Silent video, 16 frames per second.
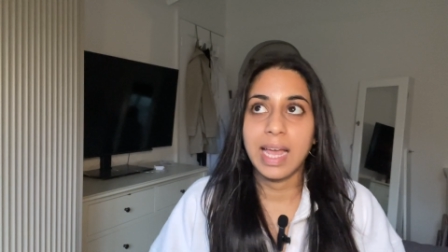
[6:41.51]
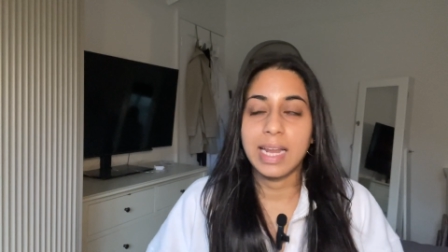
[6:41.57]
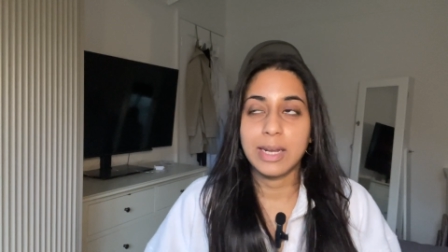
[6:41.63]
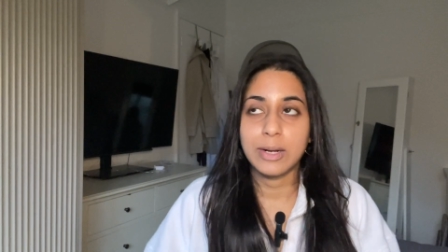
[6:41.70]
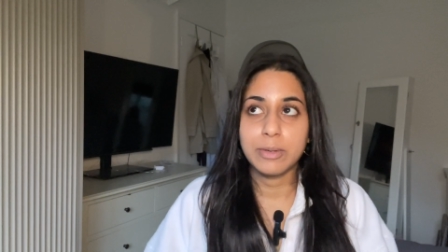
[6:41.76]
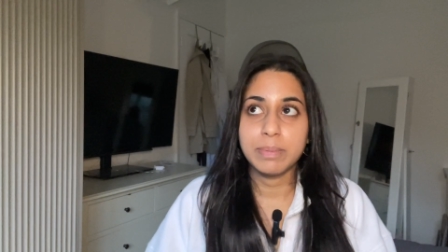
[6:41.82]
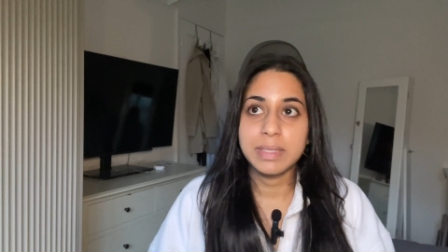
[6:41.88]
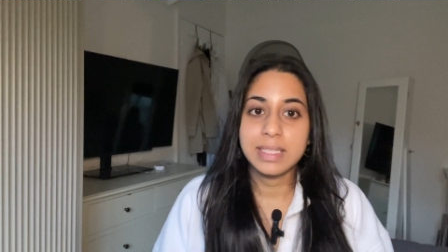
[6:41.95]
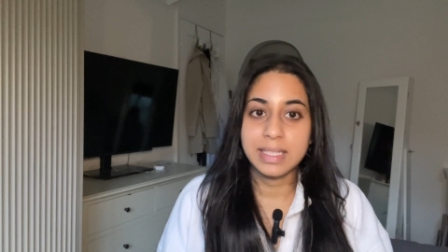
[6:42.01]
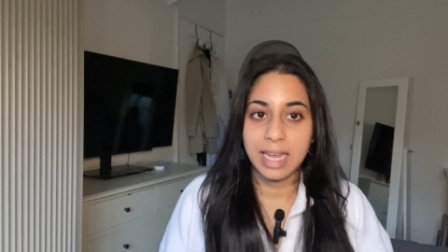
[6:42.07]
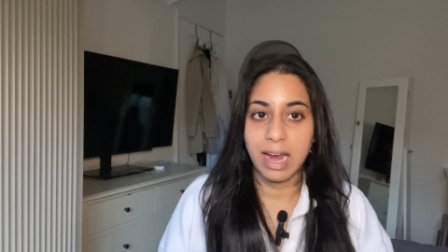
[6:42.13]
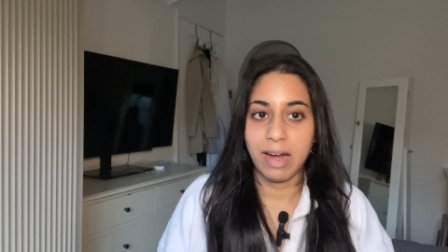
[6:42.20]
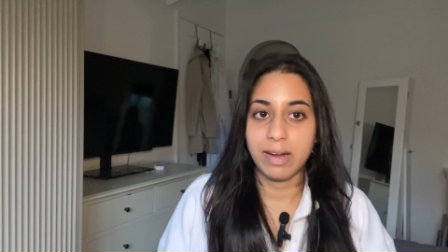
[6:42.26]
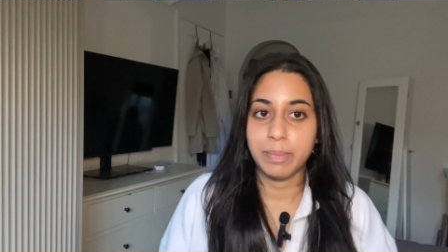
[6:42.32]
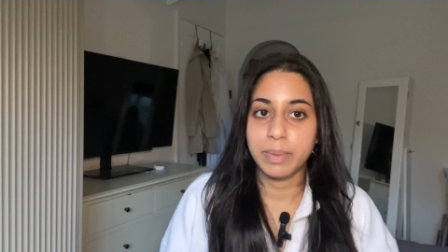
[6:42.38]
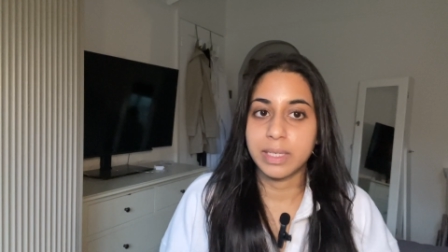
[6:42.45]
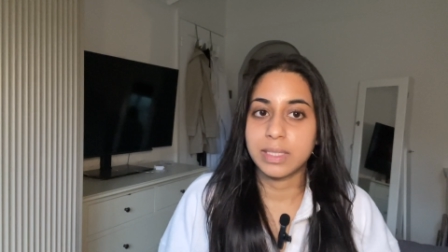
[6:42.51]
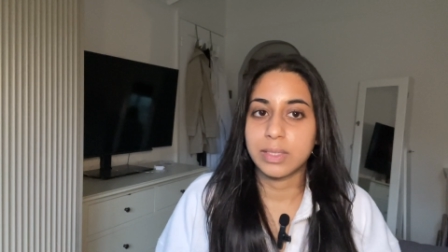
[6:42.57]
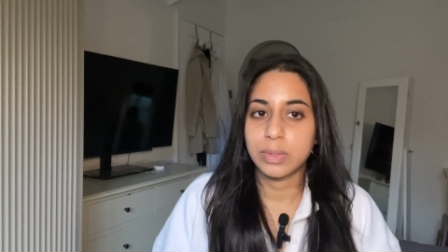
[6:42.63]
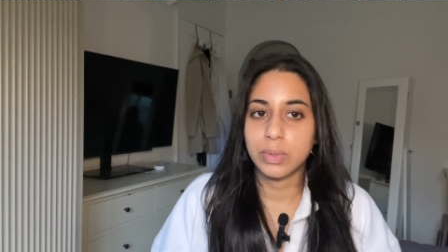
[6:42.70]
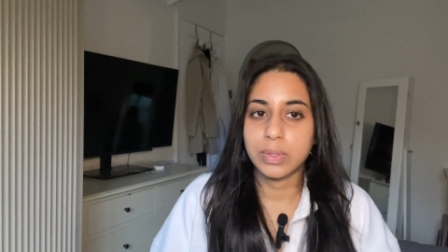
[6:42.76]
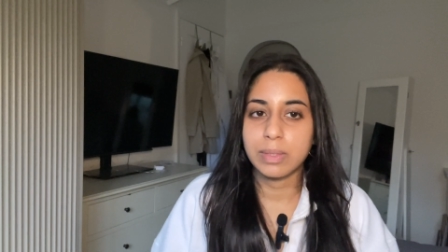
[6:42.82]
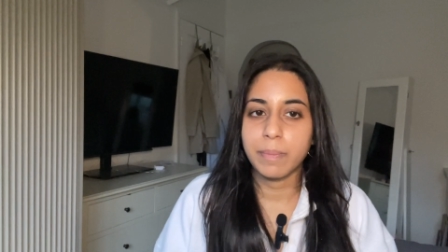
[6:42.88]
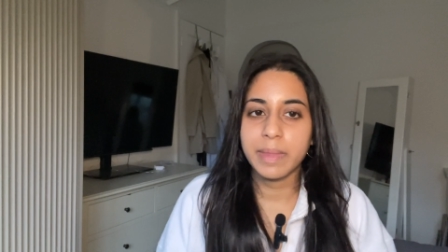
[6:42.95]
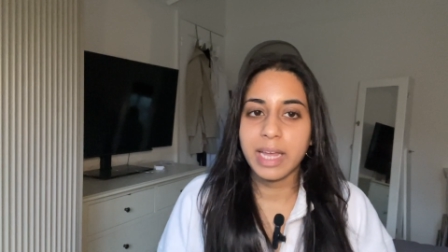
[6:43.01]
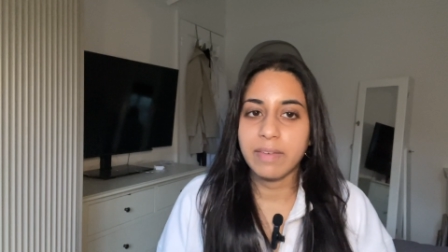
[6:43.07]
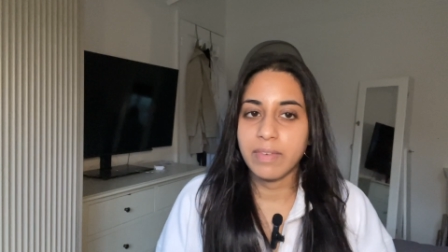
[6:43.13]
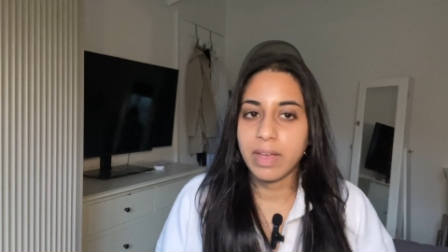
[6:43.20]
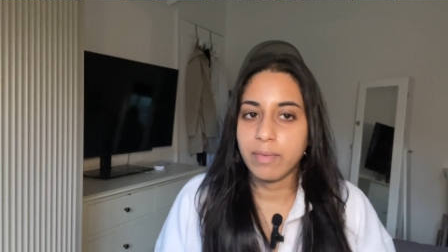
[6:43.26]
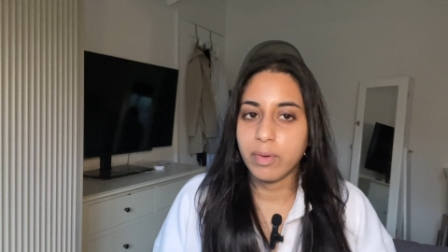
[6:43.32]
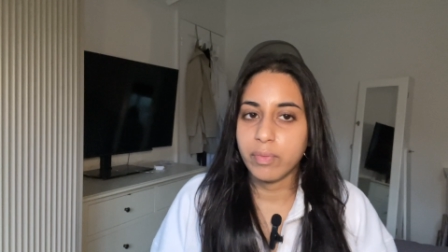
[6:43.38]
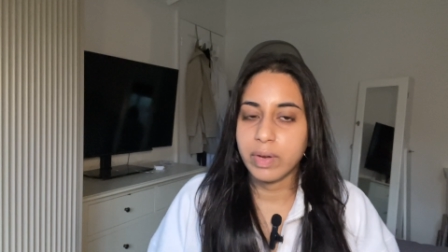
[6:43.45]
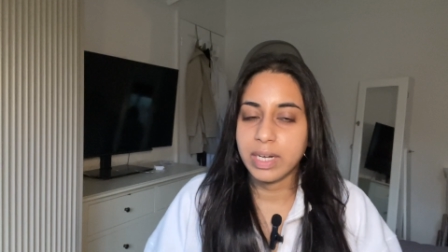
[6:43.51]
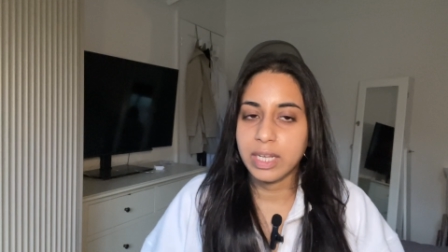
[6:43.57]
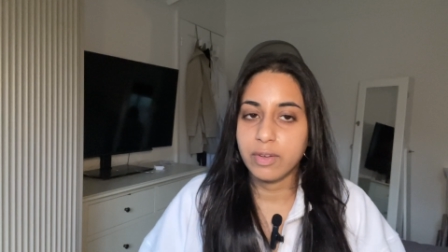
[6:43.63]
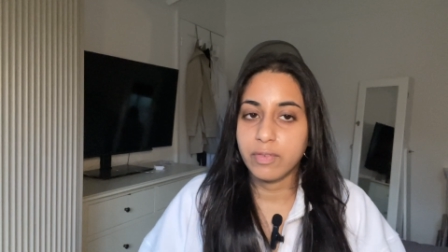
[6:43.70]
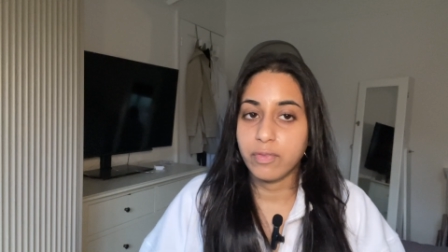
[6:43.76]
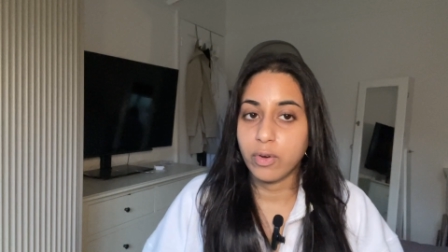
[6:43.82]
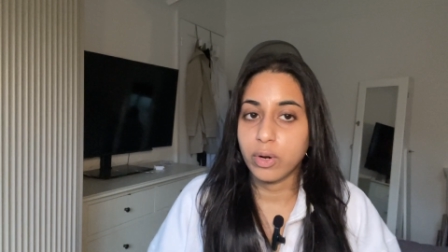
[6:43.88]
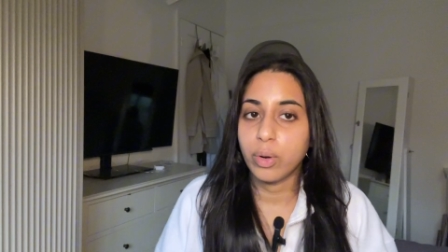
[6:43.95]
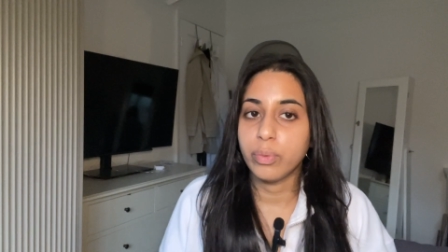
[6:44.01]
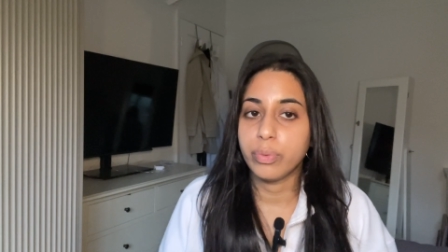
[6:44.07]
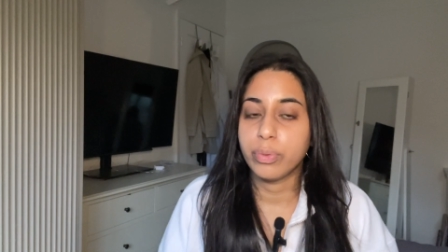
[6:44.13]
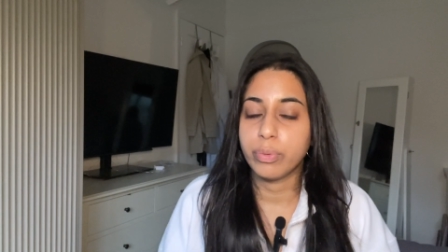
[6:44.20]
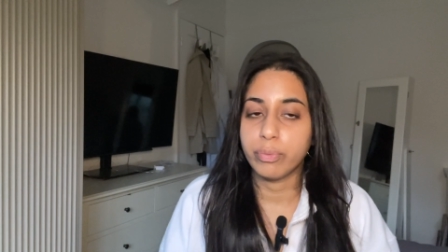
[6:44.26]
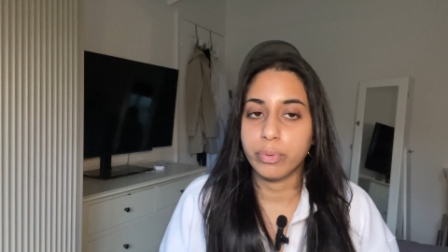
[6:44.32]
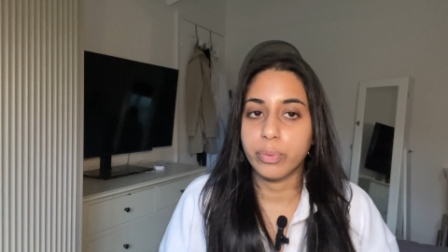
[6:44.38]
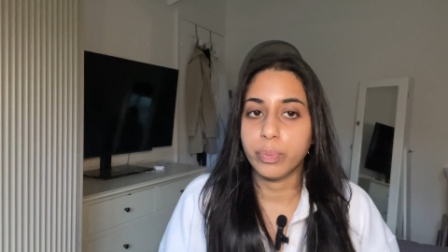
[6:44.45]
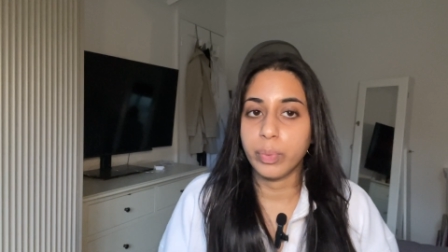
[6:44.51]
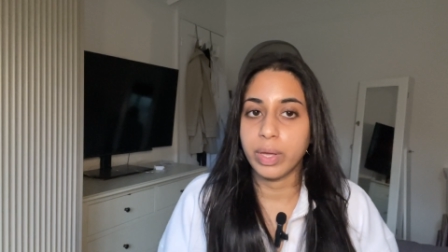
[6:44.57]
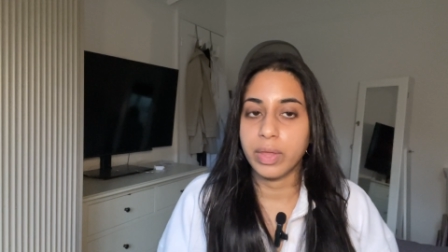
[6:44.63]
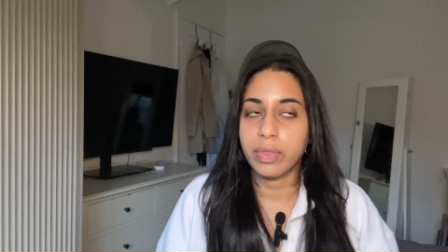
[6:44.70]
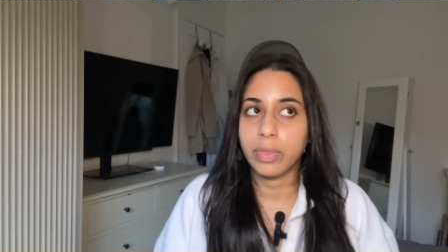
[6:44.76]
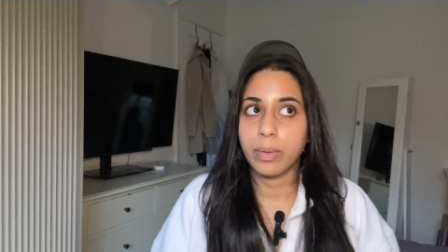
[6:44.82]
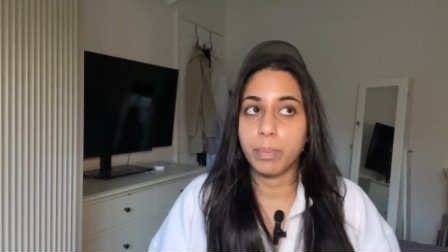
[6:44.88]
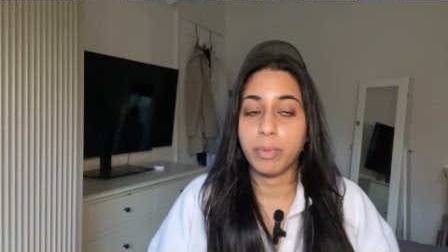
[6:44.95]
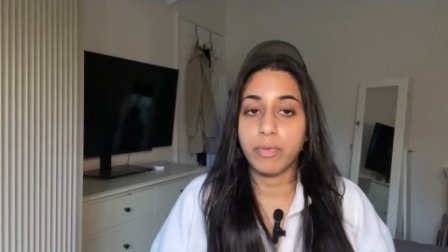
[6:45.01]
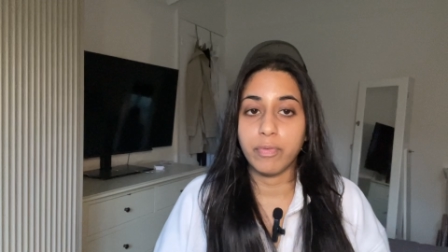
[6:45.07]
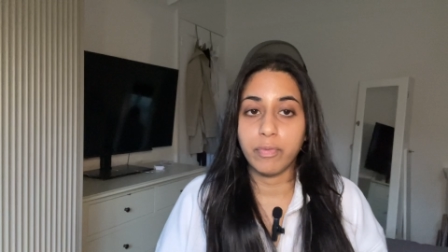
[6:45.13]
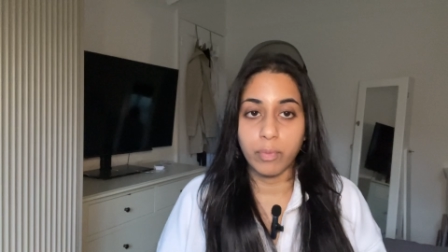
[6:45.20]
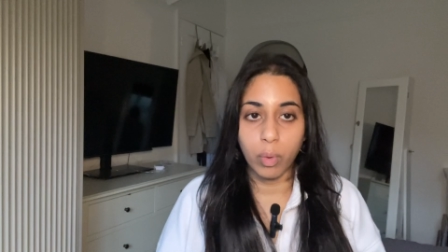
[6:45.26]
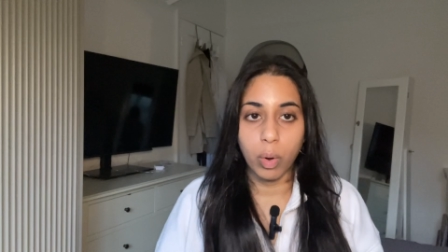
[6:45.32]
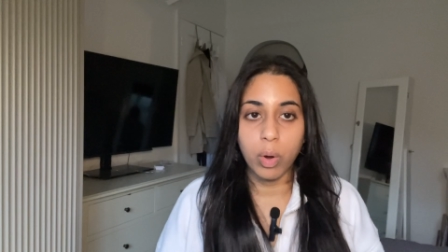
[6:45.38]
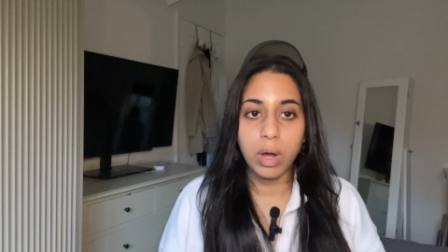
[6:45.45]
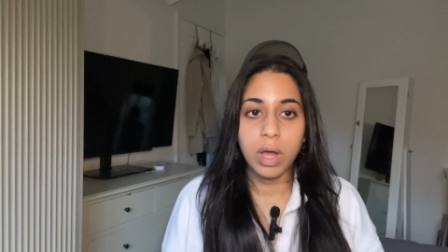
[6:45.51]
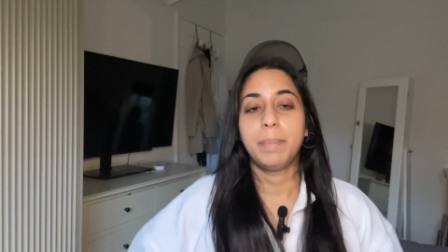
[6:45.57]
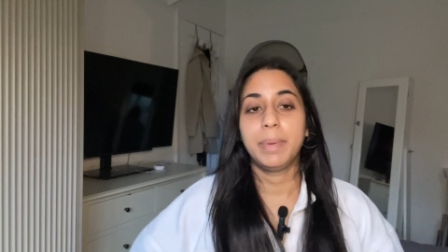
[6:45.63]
a little bit scary, because it's not something I've ever really followed through with before,